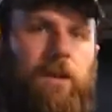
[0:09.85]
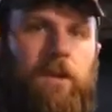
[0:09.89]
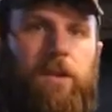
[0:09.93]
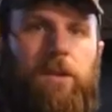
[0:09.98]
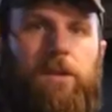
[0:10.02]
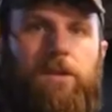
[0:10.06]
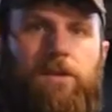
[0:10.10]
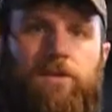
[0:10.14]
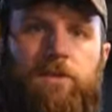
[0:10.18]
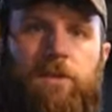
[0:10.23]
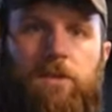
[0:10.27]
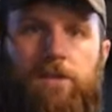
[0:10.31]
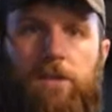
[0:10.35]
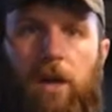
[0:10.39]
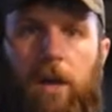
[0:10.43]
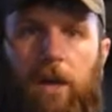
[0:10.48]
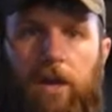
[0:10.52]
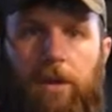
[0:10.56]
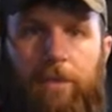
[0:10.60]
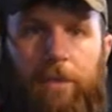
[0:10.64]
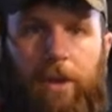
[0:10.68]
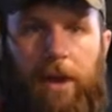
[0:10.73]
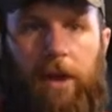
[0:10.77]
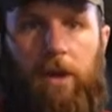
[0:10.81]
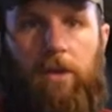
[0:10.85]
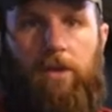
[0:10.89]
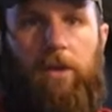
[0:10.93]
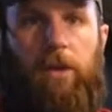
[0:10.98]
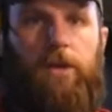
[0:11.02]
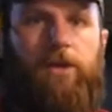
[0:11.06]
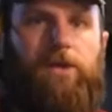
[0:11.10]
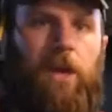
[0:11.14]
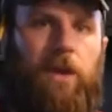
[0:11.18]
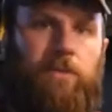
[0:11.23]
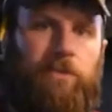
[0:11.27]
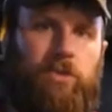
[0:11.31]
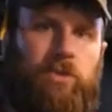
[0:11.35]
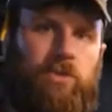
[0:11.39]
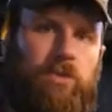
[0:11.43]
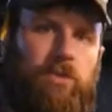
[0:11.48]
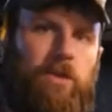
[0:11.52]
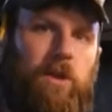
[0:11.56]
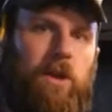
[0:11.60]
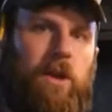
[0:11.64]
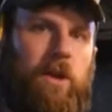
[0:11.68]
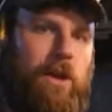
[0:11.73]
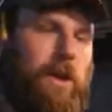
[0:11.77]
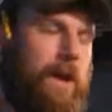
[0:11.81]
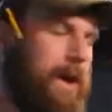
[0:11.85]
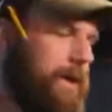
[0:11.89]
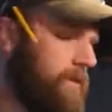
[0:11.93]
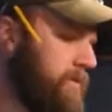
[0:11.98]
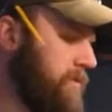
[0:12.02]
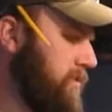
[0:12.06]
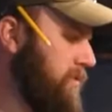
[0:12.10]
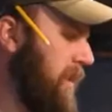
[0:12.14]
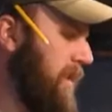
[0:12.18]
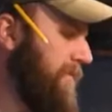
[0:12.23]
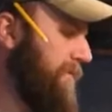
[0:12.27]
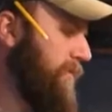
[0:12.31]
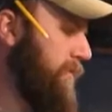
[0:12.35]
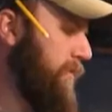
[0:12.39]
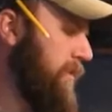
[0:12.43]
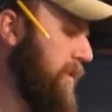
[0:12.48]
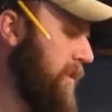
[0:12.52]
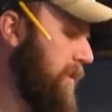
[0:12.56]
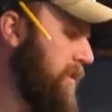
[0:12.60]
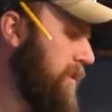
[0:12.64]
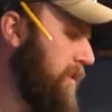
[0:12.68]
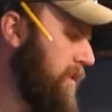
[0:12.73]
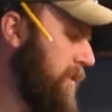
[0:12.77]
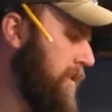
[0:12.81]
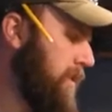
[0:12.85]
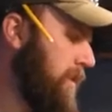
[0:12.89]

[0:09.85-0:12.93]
is to talk about and demonstrate how to safely